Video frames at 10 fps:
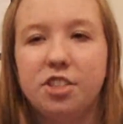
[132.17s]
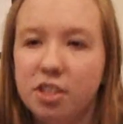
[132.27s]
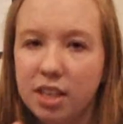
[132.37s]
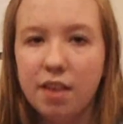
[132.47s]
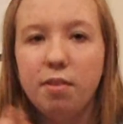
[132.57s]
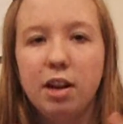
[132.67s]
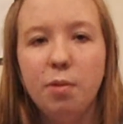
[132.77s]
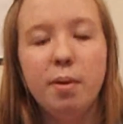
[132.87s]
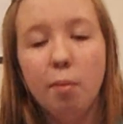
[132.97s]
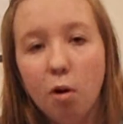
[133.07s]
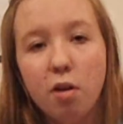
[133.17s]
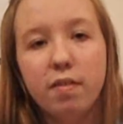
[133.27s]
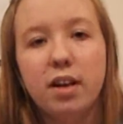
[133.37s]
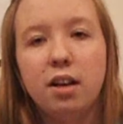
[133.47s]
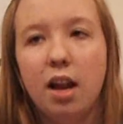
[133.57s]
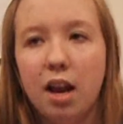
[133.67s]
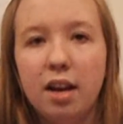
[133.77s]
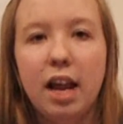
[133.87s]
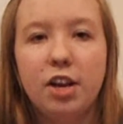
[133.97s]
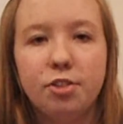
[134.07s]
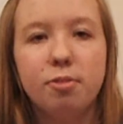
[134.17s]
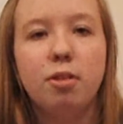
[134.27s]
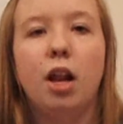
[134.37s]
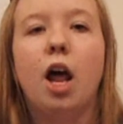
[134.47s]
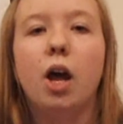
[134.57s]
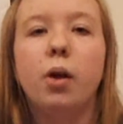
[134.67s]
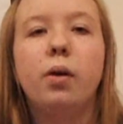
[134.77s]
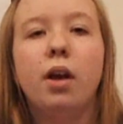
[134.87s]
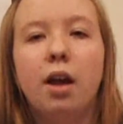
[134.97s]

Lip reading: just to give you a little bit more of a natural glow,